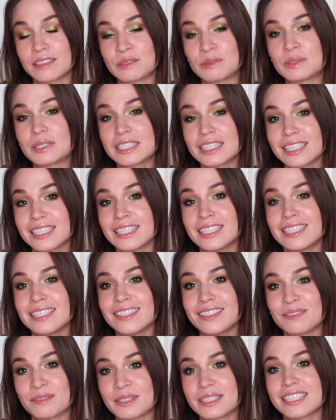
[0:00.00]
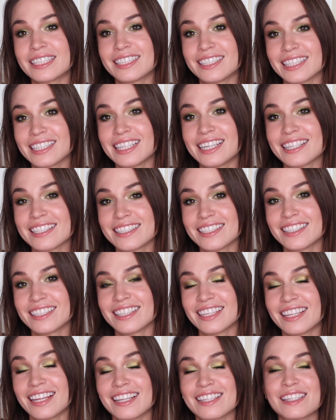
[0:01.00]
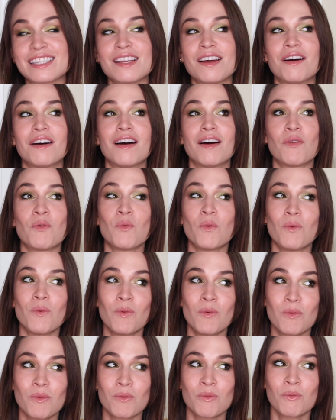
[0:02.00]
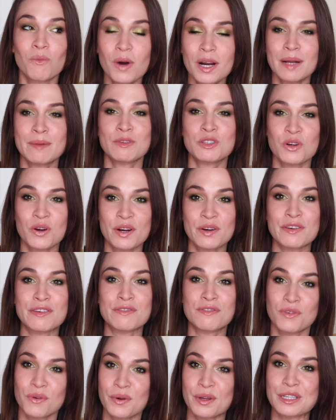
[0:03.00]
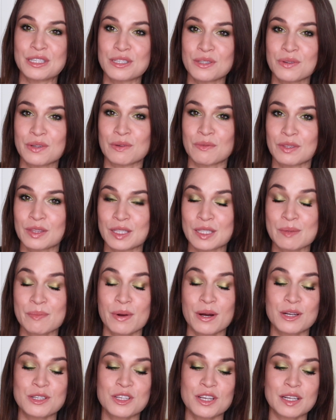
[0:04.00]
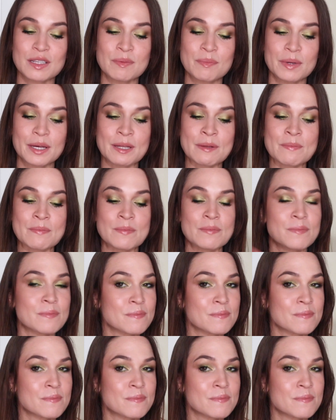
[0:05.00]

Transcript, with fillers: really neglected, and that's what I'm trying to avoid doing with this project, but